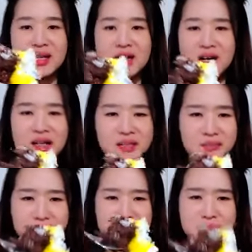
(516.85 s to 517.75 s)
Ah,
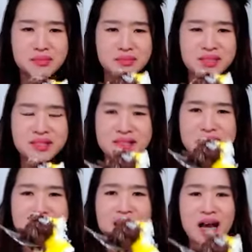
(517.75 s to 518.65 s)
this
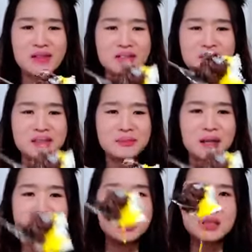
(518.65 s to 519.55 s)
is heaven in a
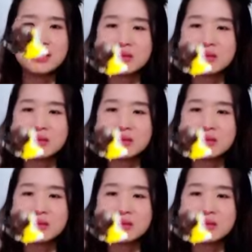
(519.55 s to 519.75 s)
bite.